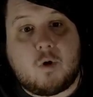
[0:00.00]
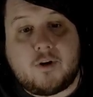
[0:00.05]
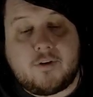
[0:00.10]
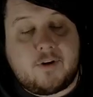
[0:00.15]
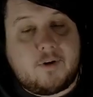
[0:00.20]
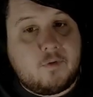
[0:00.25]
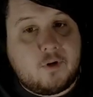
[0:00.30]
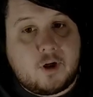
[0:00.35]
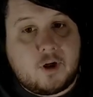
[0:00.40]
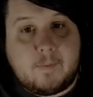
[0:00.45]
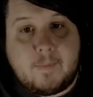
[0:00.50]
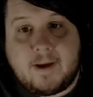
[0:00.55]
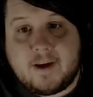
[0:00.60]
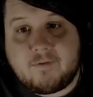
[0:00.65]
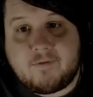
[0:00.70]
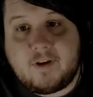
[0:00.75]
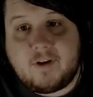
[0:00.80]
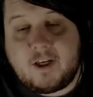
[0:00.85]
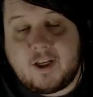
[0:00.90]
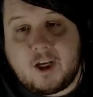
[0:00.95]
wasn't even going to
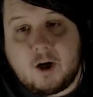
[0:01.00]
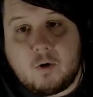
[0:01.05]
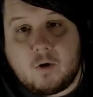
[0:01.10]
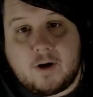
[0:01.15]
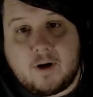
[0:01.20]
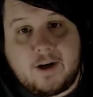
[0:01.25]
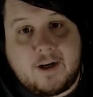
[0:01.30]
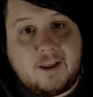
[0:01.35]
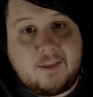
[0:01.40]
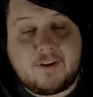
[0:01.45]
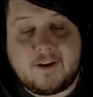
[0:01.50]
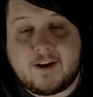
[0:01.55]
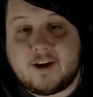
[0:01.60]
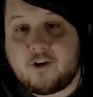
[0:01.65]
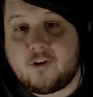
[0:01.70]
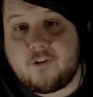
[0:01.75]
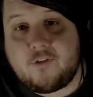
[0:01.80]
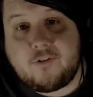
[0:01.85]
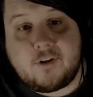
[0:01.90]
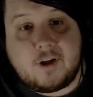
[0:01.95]
make a video on anything
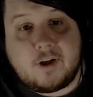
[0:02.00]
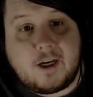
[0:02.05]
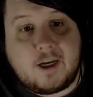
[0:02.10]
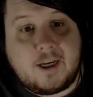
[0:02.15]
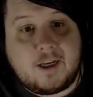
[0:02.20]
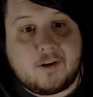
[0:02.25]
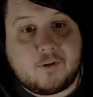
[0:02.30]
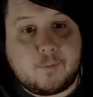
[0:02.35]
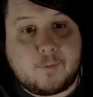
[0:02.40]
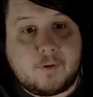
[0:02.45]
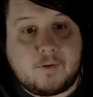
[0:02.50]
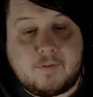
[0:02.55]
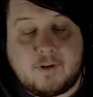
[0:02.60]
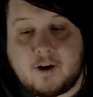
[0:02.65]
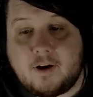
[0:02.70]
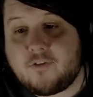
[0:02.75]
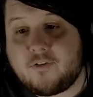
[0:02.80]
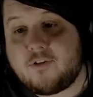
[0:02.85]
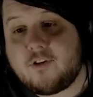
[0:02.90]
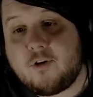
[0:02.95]
else tonight. It's been a
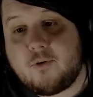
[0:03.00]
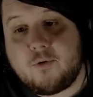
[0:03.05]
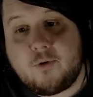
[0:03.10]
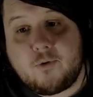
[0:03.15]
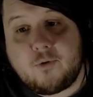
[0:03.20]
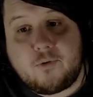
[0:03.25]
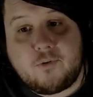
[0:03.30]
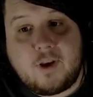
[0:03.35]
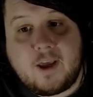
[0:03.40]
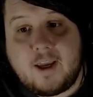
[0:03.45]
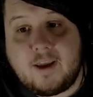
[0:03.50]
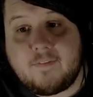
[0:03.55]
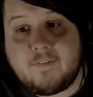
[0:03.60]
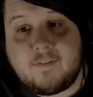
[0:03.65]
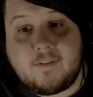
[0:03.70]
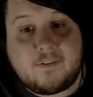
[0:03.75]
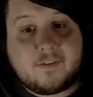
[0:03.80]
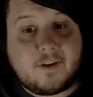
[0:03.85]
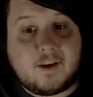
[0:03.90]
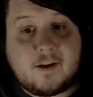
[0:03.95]
very slow news day
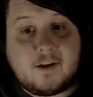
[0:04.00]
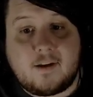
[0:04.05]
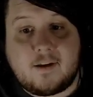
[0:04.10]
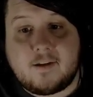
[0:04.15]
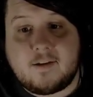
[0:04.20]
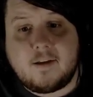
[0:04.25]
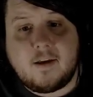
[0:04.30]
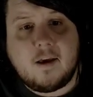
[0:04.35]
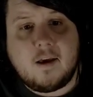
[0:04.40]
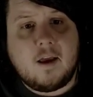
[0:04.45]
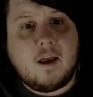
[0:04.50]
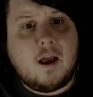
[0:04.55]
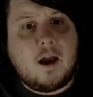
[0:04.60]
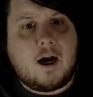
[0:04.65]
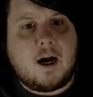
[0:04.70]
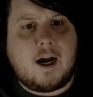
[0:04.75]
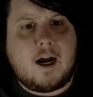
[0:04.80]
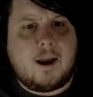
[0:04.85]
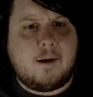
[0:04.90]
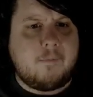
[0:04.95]
and this hit, and
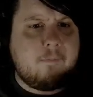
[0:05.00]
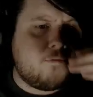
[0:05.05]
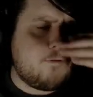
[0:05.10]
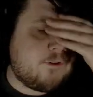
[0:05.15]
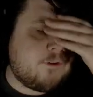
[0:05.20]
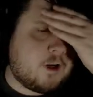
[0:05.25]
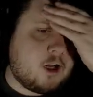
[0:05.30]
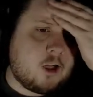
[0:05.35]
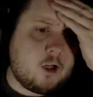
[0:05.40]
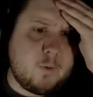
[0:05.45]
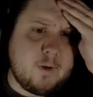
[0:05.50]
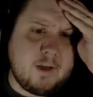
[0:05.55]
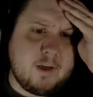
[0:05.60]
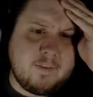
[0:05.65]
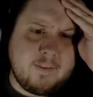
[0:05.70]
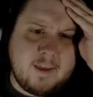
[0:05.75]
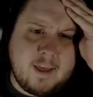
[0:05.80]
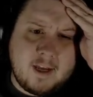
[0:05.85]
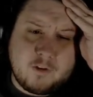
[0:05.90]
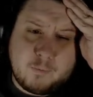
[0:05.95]
I'm
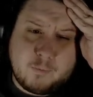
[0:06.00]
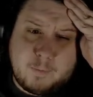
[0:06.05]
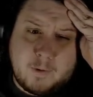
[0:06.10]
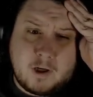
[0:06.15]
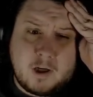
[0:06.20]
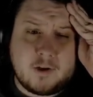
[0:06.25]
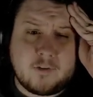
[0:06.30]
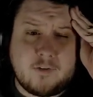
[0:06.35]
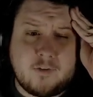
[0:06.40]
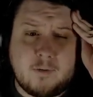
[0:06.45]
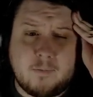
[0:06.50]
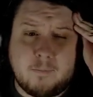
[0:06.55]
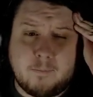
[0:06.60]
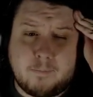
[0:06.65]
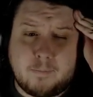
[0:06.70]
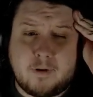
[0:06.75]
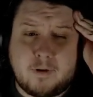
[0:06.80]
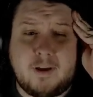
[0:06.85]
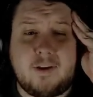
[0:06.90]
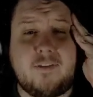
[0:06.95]
following the Xbox
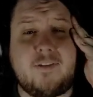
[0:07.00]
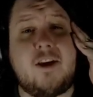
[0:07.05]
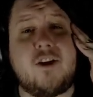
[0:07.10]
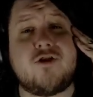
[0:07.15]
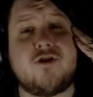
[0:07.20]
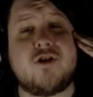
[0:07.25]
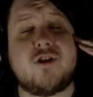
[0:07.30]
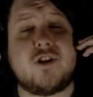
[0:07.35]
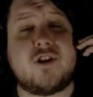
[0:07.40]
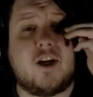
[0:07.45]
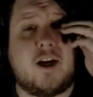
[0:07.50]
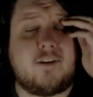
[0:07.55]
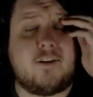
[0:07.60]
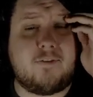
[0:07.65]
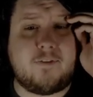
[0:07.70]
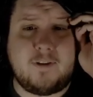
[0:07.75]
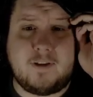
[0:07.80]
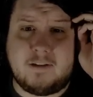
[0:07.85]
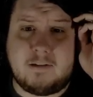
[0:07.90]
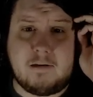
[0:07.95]
and PlayStation
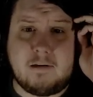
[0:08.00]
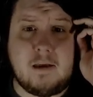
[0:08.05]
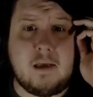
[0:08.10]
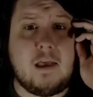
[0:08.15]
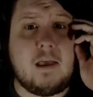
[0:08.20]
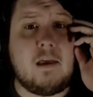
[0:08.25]
stuff, and